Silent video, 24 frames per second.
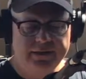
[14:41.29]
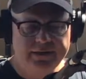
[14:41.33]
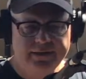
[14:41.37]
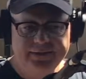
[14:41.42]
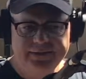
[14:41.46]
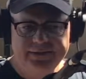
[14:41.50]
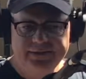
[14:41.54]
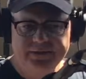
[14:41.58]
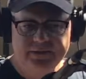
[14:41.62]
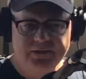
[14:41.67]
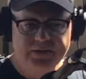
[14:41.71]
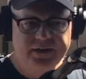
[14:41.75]

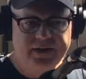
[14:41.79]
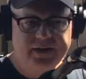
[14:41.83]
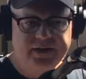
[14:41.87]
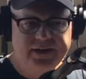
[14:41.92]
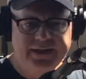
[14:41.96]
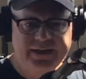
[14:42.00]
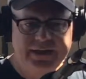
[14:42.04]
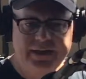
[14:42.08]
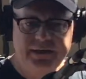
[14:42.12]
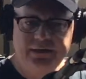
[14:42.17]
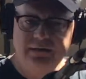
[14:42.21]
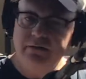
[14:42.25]
It's a
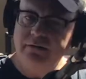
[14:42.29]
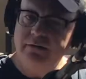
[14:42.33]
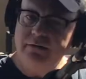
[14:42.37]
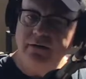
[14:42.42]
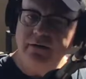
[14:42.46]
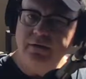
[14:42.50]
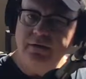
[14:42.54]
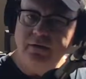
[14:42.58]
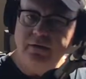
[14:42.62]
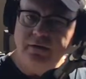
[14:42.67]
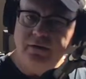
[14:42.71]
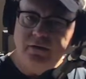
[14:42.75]
tiny
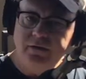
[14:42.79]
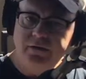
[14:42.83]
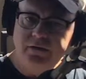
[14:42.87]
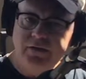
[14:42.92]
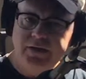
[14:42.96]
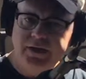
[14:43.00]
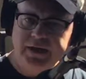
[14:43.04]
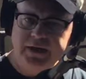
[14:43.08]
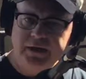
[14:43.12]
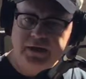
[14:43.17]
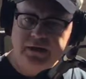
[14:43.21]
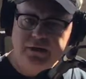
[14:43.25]

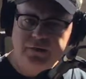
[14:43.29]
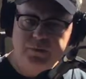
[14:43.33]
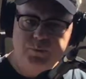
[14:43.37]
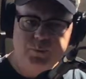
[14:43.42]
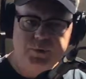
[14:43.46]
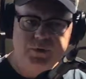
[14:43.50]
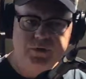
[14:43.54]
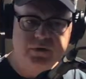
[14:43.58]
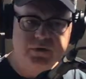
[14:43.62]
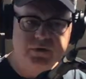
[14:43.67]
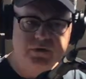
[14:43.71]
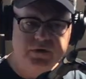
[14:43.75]
thing,
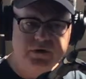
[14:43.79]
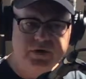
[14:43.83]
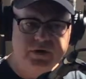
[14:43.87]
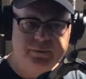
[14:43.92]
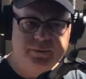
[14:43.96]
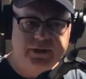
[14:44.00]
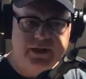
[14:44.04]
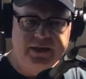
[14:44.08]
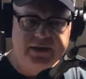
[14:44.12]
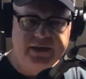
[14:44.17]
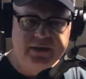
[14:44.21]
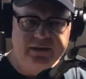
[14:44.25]
but to
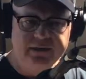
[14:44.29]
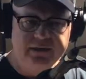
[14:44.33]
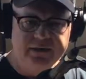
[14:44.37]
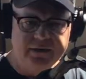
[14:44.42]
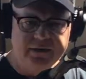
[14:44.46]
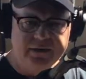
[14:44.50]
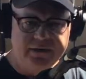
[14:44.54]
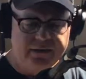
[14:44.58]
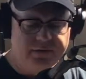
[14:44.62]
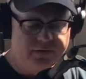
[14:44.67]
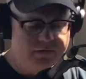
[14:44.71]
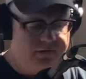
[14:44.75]
me,
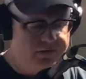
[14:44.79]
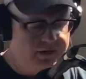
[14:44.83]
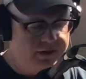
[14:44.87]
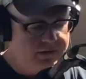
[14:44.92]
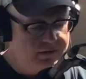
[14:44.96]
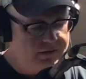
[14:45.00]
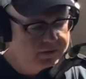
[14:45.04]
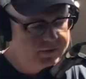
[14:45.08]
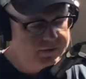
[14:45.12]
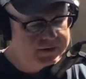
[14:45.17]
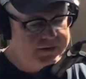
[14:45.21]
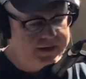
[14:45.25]
it's
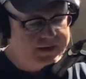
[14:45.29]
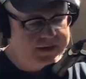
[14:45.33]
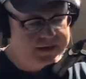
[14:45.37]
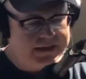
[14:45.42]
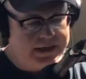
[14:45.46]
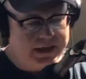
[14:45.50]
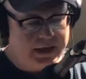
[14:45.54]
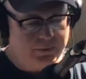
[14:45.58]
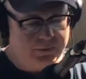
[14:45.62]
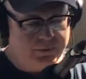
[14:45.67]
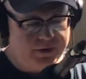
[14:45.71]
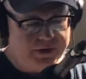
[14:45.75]
like, okay,
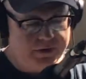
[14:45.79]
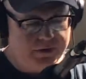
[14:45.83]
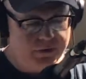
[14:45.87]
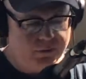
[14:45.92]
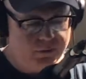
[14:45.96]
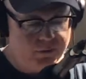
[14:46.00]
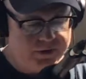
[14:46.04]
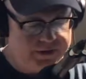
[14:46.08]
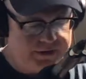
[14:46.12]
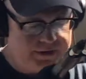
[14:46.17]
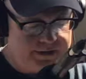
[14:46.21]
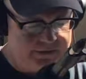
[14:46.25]
now I know
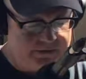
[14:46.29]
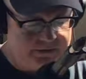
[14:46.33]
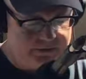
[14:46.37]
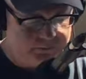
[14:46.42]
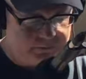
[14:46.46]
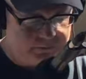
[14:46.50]
when this